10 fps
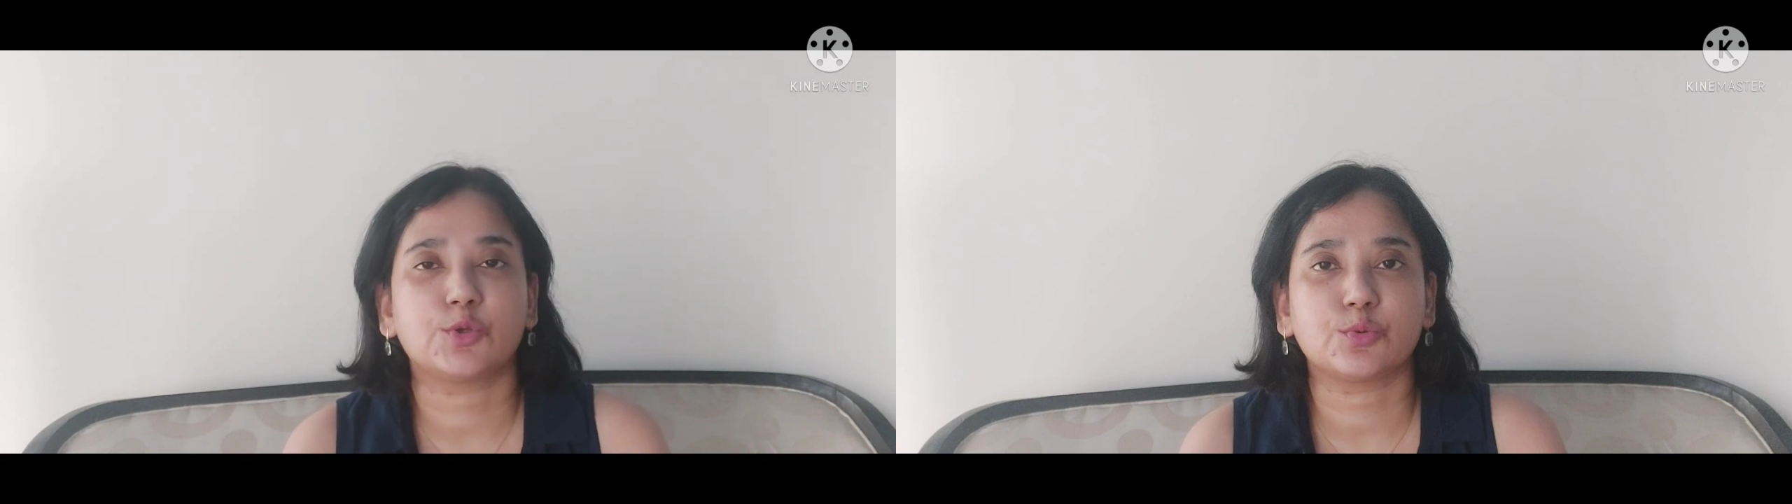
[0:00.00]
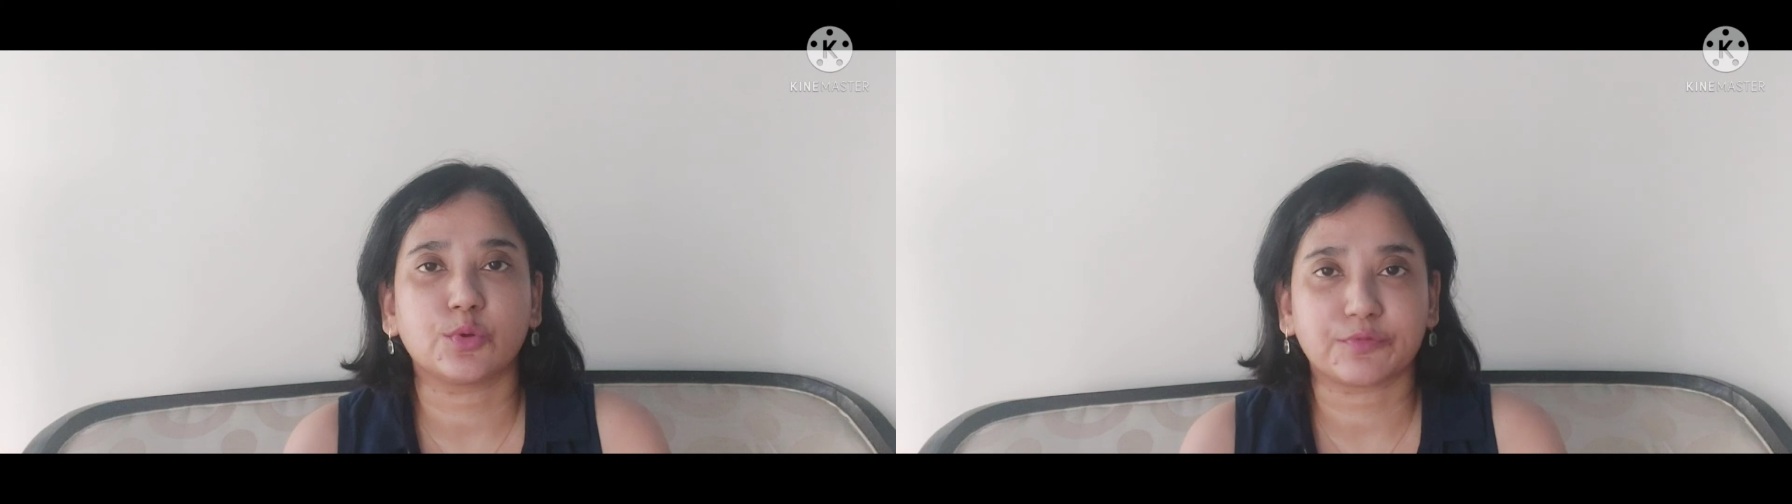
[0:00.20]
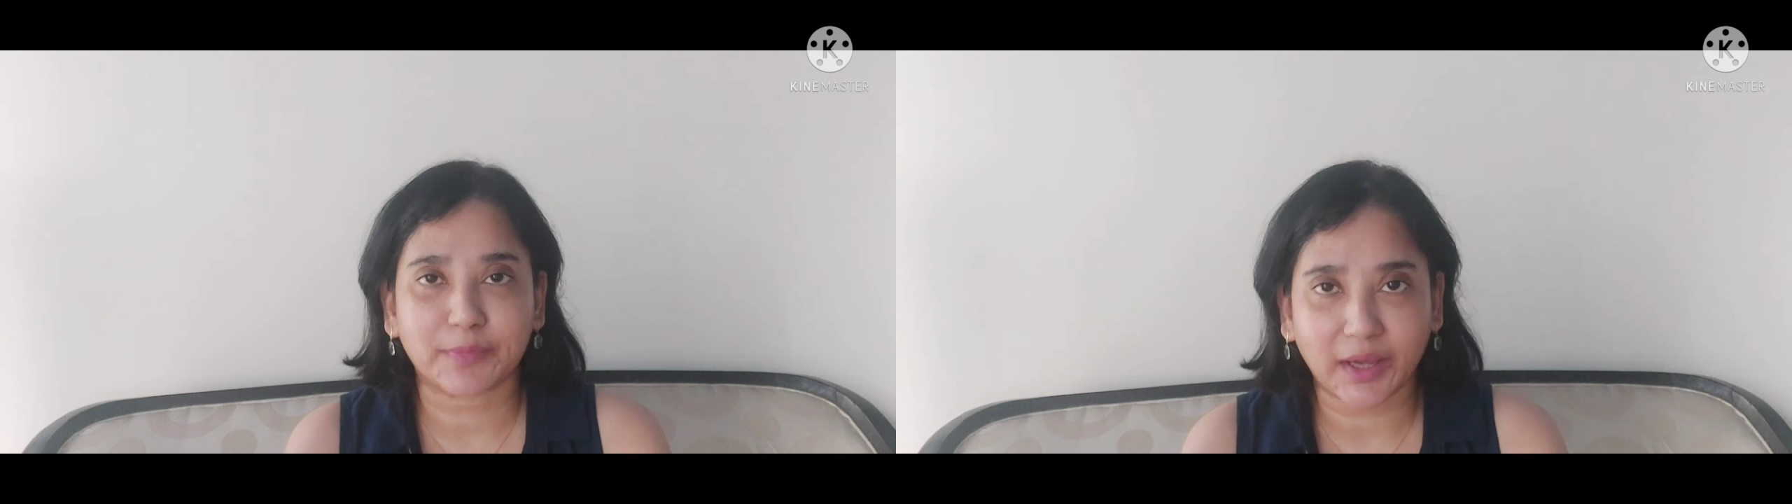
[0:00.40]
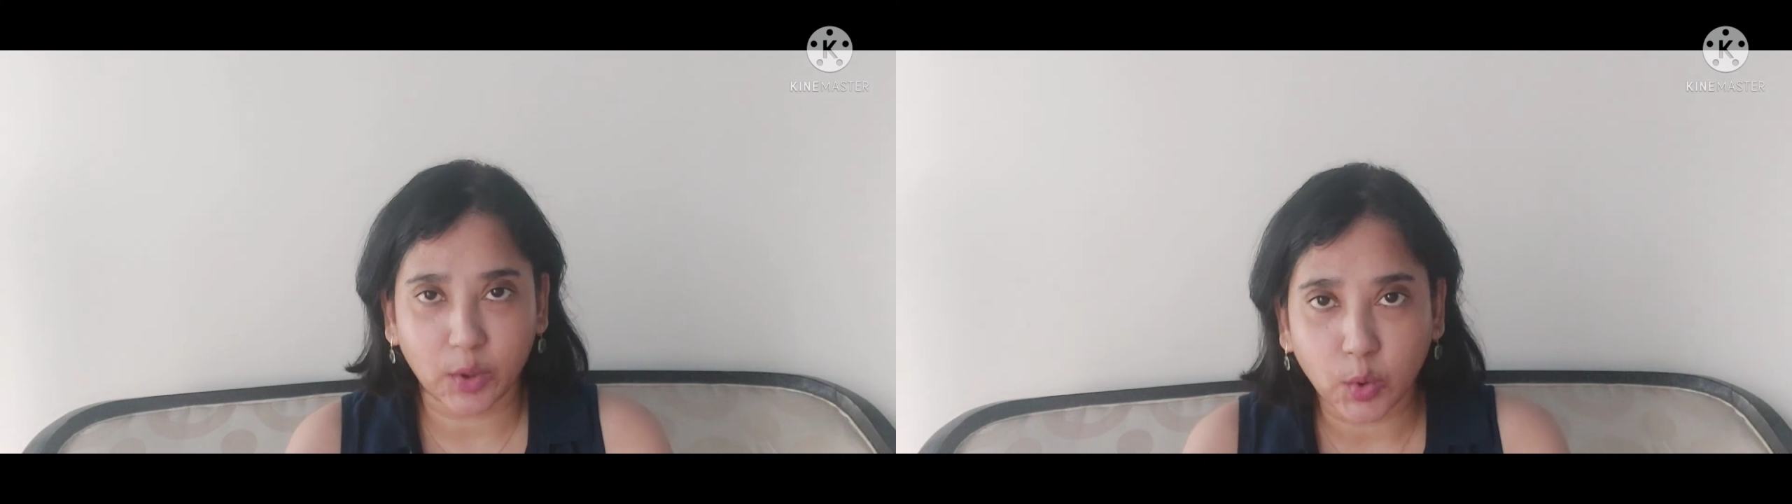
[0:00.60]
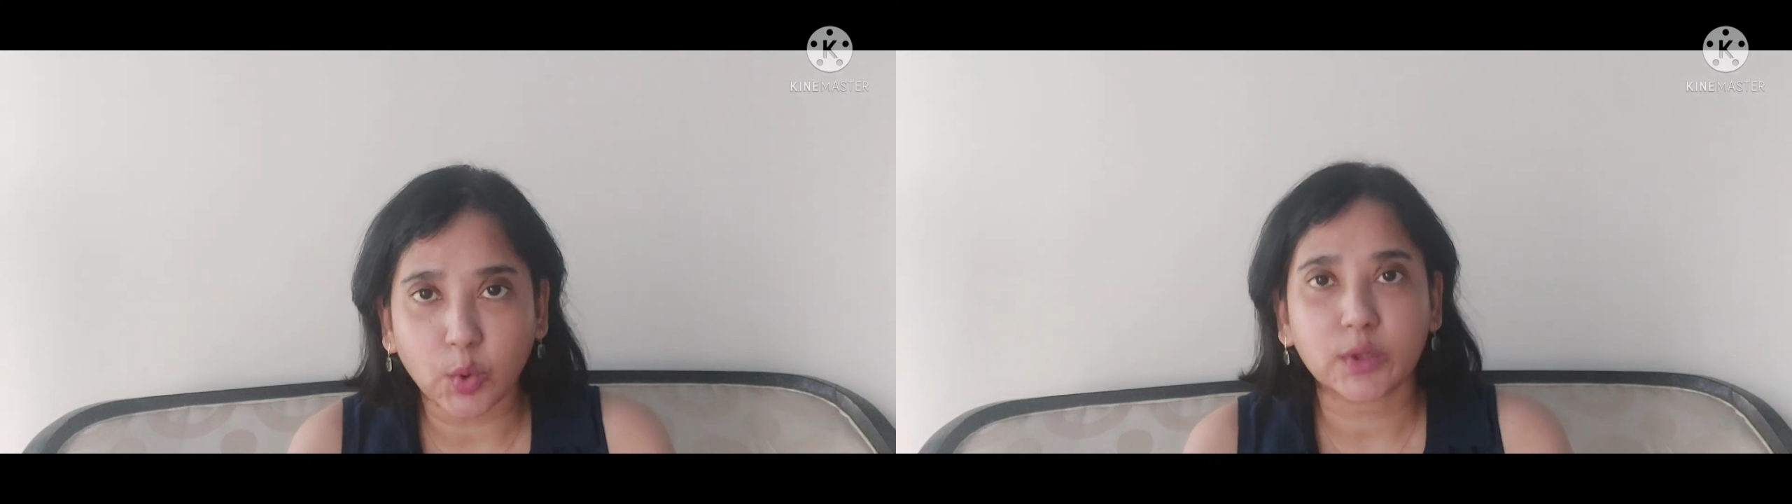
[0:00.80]
2 of my
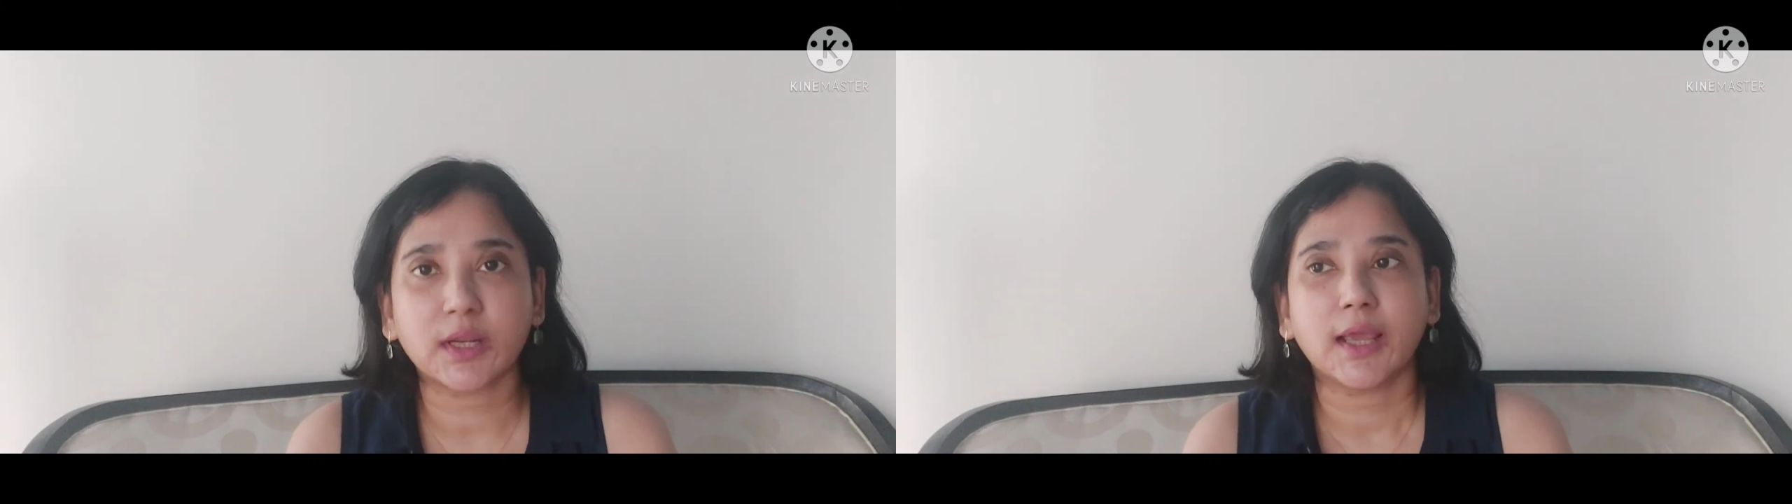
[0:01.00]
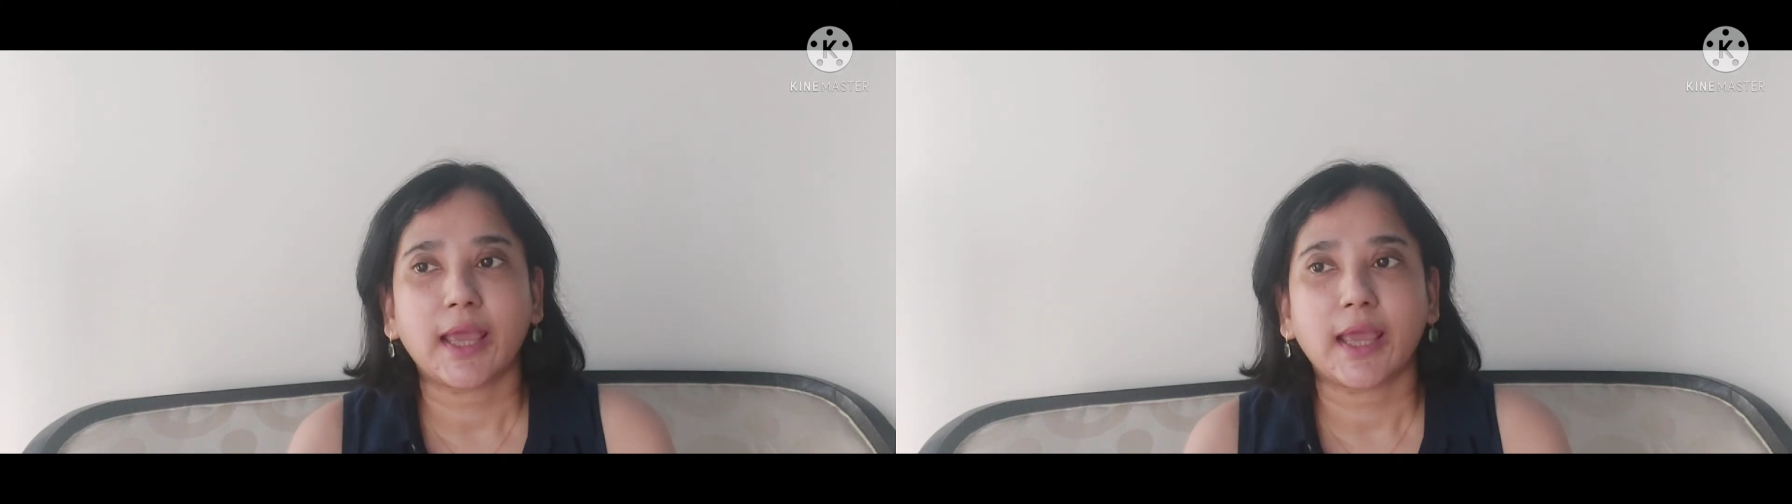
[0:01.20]
own,